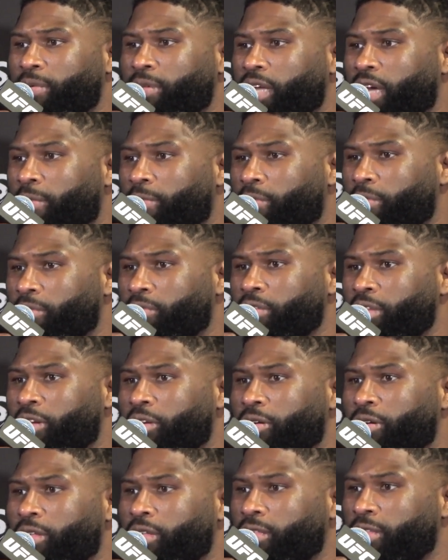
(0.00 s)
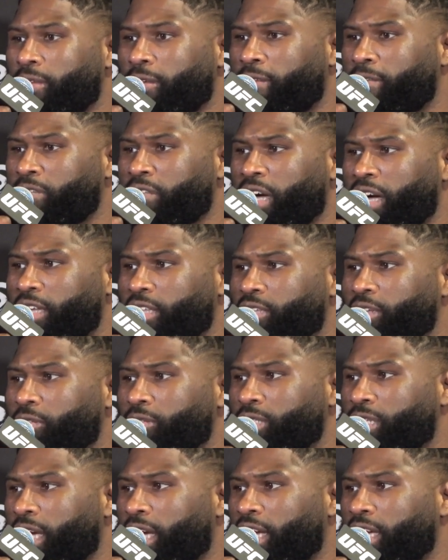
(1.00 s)
an opportunity to fight
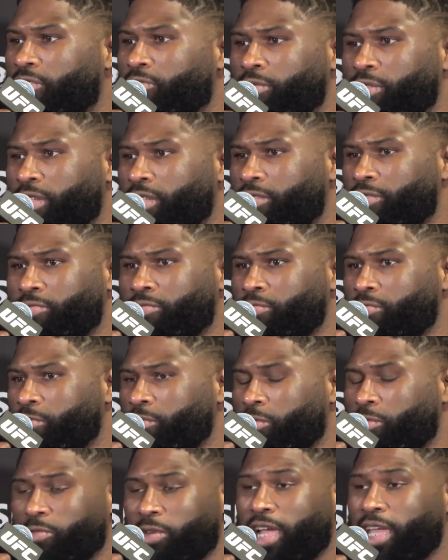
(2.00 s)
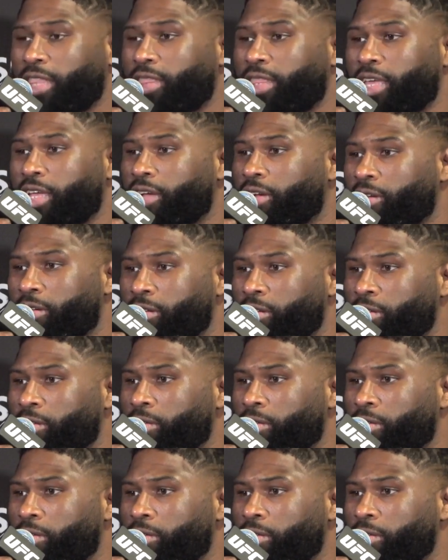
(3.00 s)
those guys when it's right there